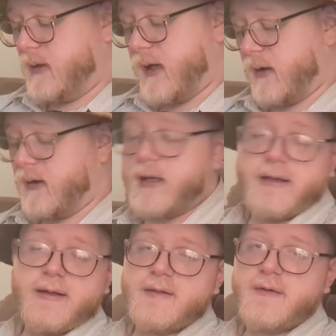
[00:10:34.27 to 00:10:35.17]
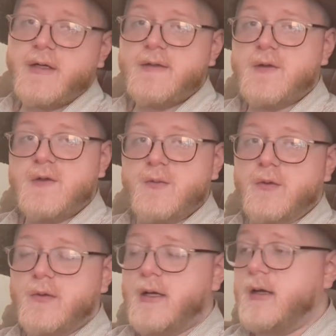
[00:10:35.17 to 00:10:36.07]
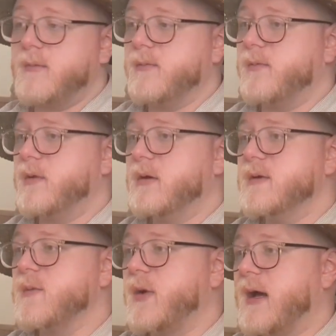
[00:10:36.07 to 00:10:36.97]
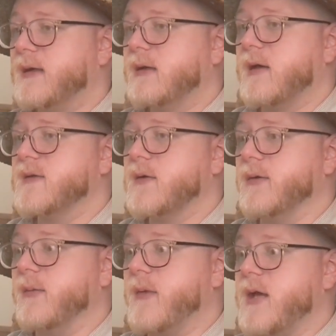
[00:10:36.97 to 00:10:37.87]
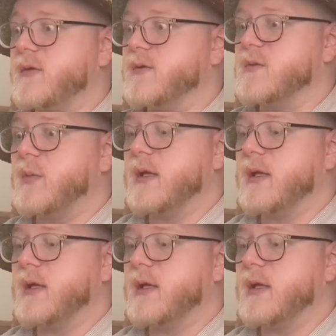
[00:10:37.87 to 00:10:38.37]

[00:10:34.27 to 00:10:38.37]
Yeah, I think it's very unsensible. There is a podcast called The Manager's